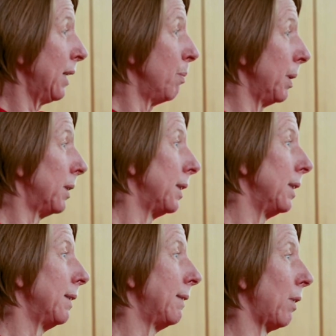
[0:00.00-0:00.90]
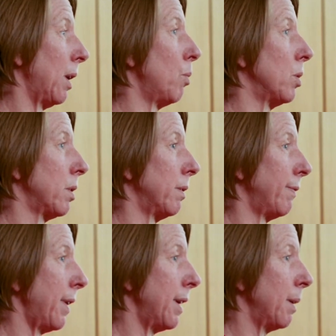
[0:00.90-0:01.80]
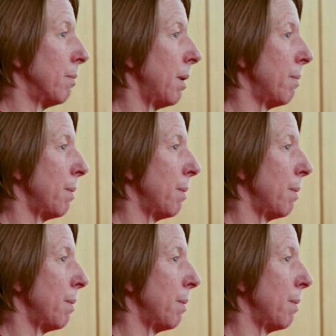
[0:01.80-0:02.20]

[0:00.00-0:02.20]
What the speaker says: building, so I wasn't my